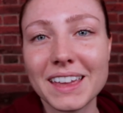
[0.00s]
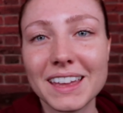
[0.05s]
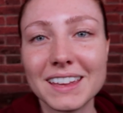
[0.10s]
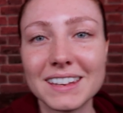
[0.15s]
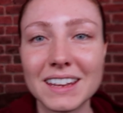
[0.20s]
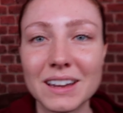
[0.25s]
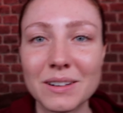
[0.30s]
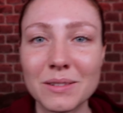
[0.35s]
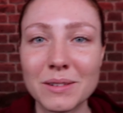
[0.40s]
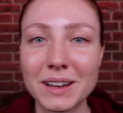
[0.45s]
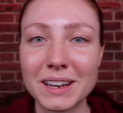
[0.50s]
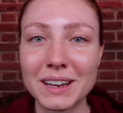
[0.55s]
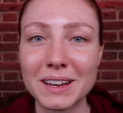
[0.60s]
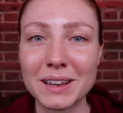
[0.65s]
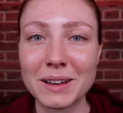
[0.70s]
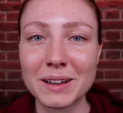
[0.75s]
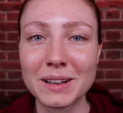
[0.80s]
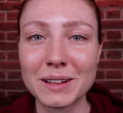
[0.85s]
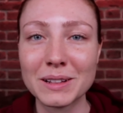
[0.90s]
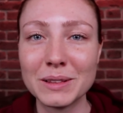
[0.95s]
And now I
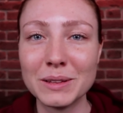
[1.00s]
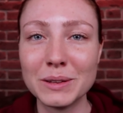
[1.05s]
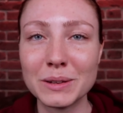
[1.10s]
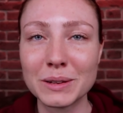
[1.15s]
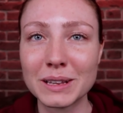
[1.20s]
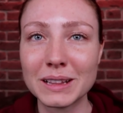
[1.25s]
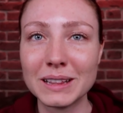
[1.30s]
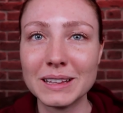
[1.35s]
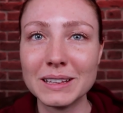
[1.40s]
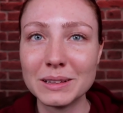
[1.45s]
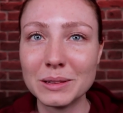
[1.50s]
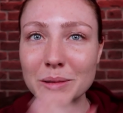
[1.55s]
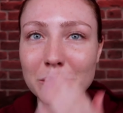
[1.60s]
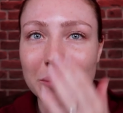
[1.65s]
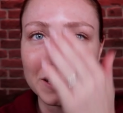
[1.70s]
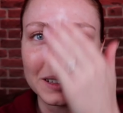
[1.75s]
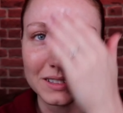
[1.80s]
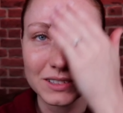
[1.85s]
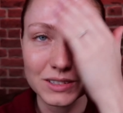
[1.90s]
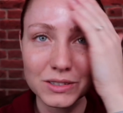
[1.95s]
look a little
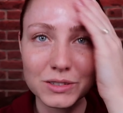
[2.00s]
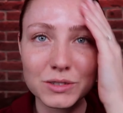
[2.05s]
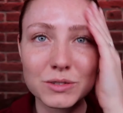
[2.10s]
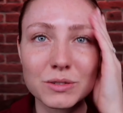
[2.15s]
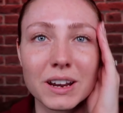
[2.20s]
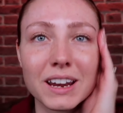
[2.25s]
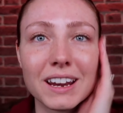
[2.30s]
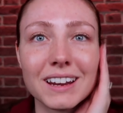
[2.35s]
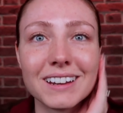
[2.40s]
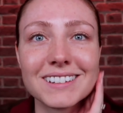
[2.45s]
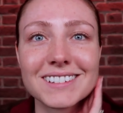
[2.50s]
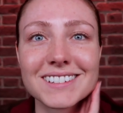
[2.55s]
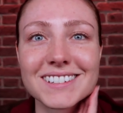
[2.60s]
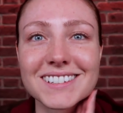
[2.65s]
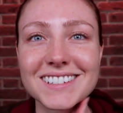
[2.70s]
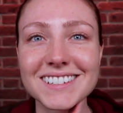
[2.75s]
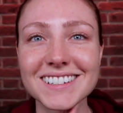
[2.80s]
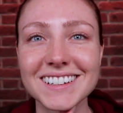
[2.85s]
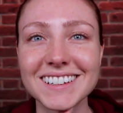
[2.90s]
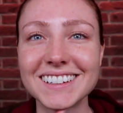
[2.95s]
bit
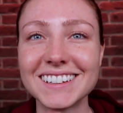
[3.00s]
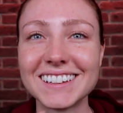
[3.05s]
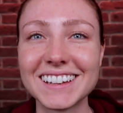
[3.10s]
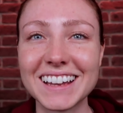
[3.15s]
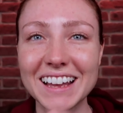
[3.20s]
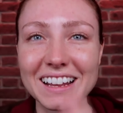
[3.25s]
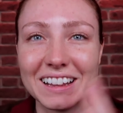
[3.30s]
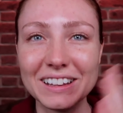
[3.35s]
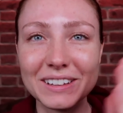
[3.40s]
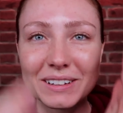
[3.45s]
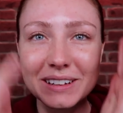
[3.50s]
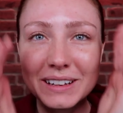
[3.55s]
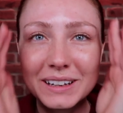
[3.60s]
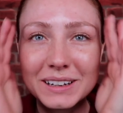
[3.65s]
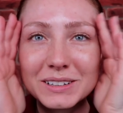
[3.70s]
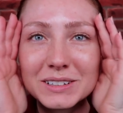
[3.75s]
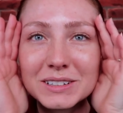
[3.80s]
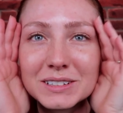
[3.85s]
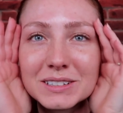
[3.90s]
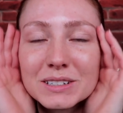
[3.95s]
strange. I look
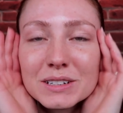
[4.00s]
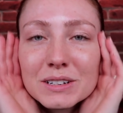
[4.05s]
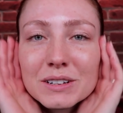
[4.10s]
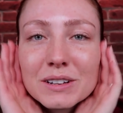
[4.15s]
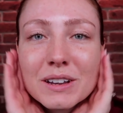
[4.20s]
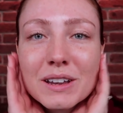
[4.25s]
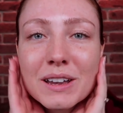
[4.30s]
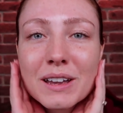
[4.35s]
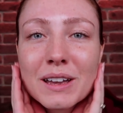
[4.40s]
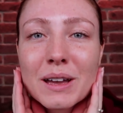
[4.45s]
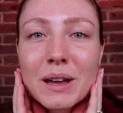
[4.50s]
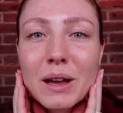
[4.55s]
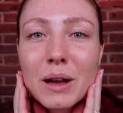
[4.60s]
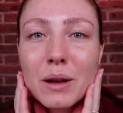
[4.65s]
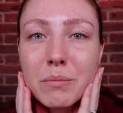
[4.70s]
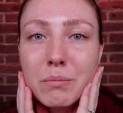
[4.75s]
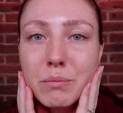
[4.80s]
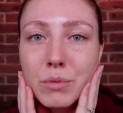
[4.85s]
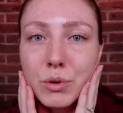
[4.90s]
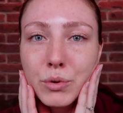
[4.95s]
like just a
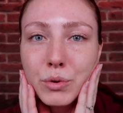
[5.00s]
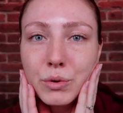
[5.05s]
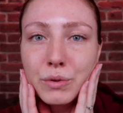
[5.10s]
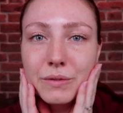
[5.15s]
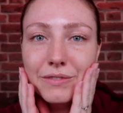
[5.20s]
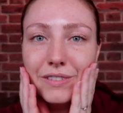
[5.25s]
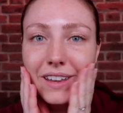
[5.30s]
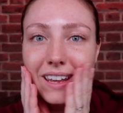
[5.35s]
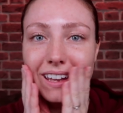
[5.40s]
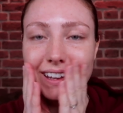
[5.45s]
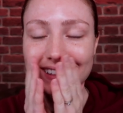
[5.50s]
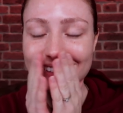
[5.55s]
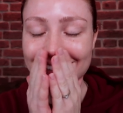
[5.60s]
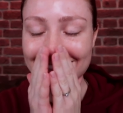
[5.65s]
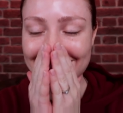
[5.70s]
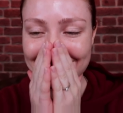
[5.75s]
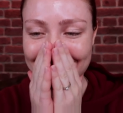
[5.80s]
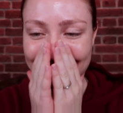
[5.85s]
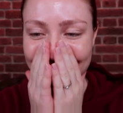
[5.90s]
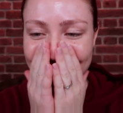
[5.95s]
moon
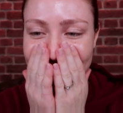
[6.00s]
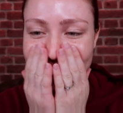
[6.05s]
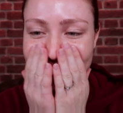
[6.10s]
face.